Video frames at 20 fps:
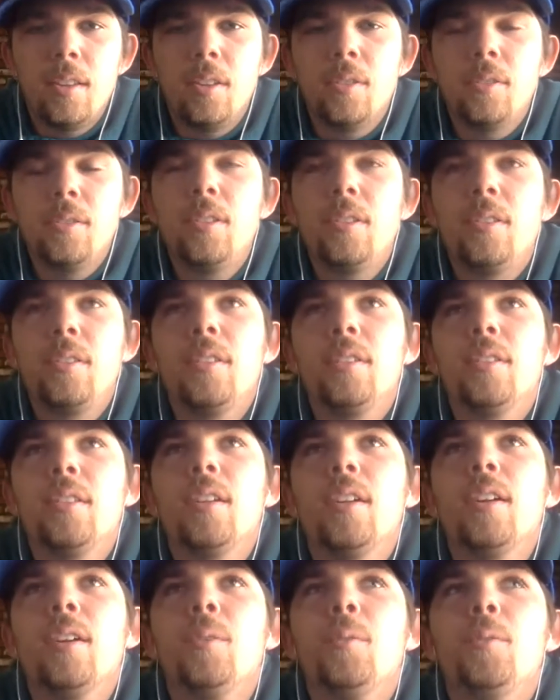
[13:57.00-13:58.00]
only thing
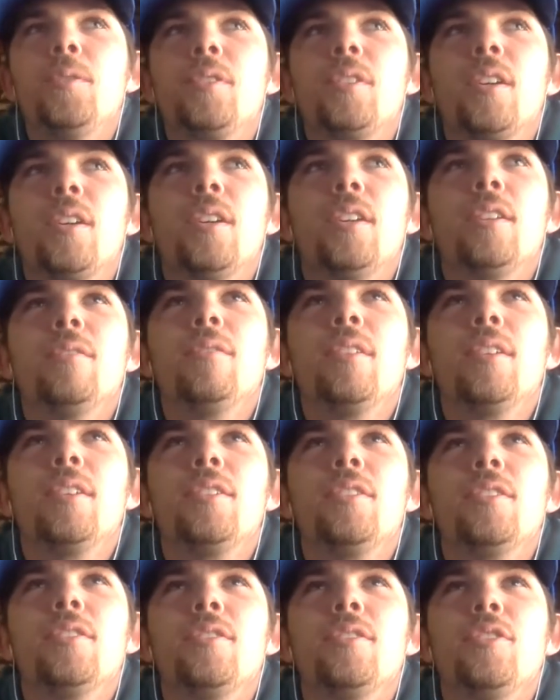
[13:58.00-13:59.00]
that i was kind of like
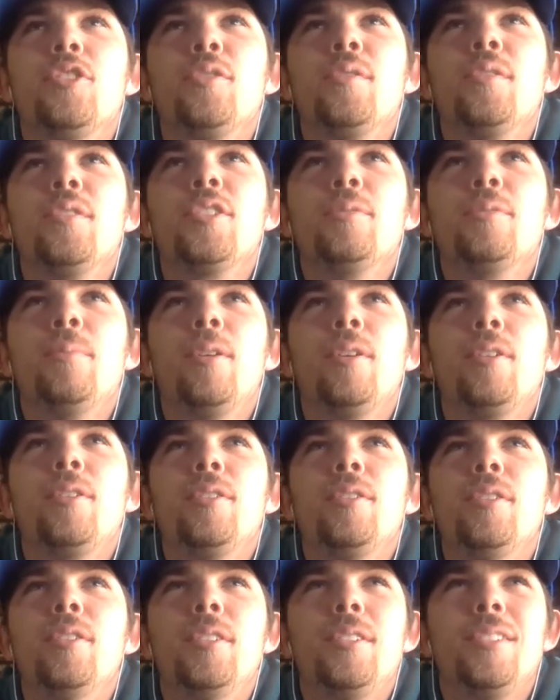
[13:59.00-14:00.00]
just nervous about
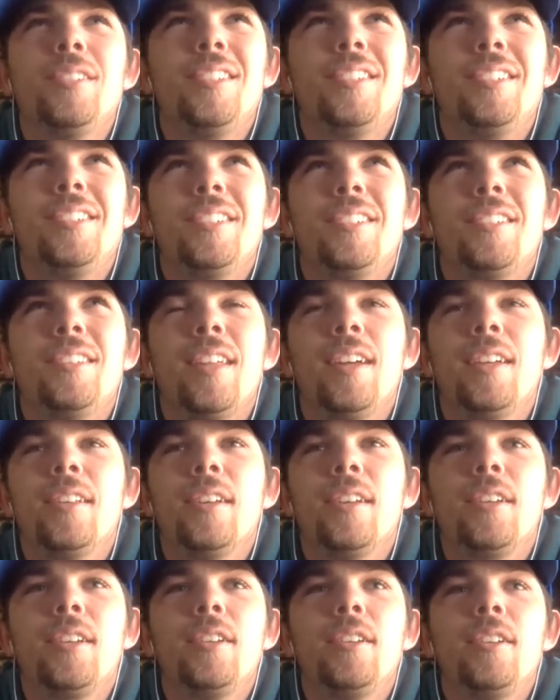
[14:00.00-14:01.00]
or is just that
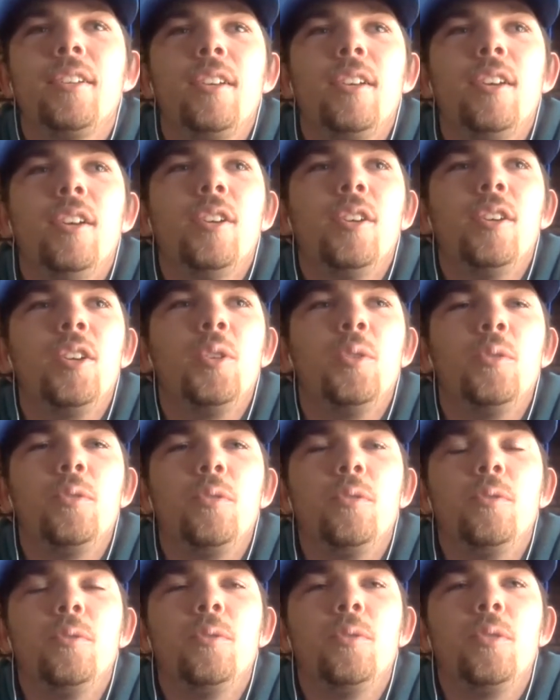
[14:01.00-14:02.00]
like
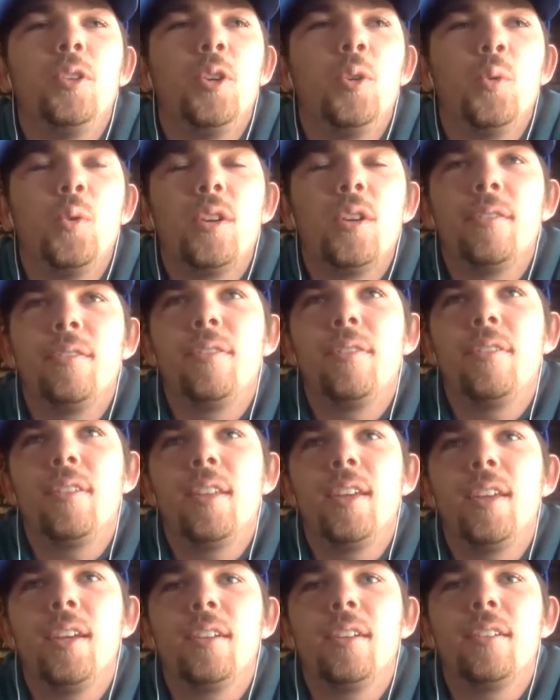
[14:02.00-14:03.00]
you you would have
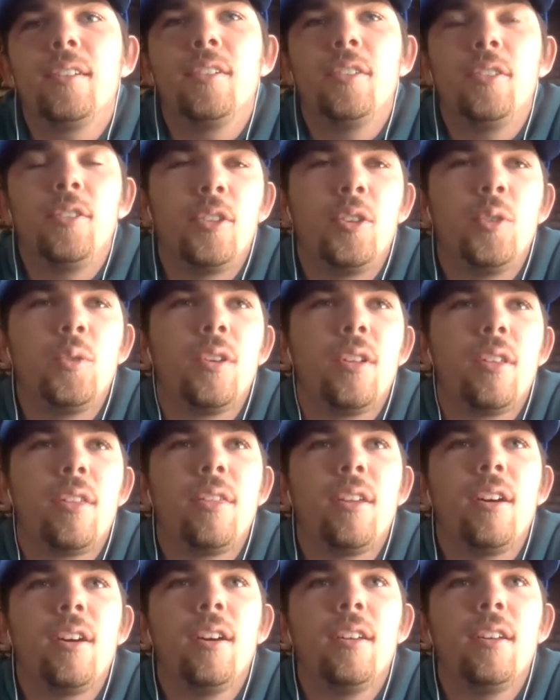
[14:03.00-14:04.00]
think or you would have
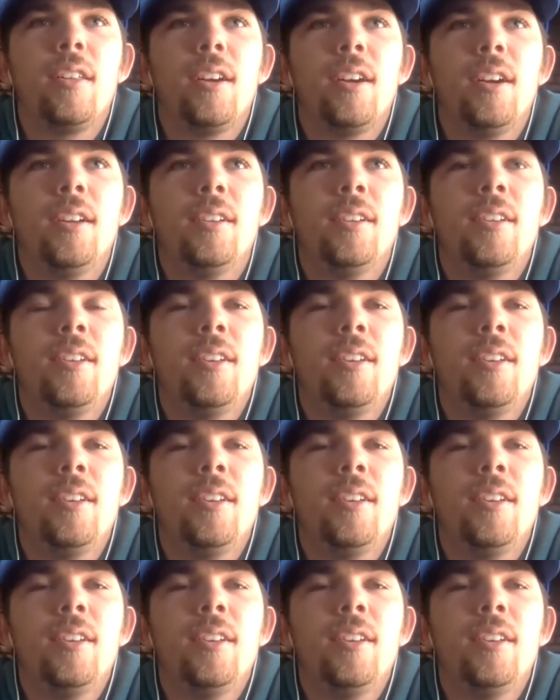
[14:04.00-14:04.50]
thought that